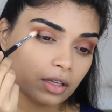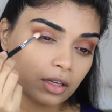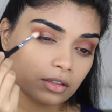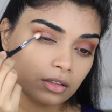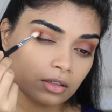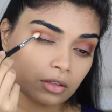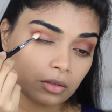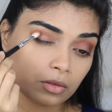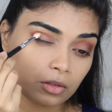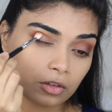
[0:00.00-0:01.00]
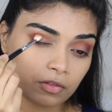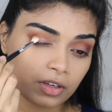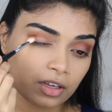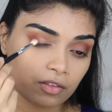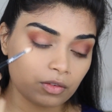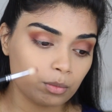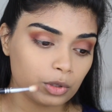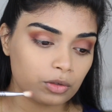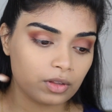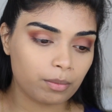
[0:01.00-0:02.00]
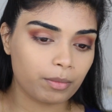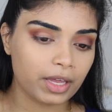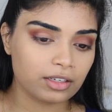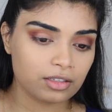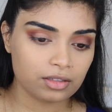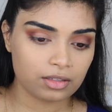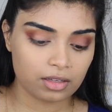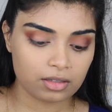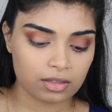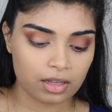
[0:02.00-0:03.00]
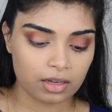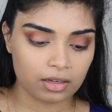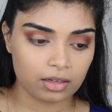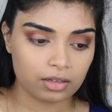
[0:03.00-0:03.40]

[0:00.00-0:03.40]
I actually don't know if I have a blue that matches this like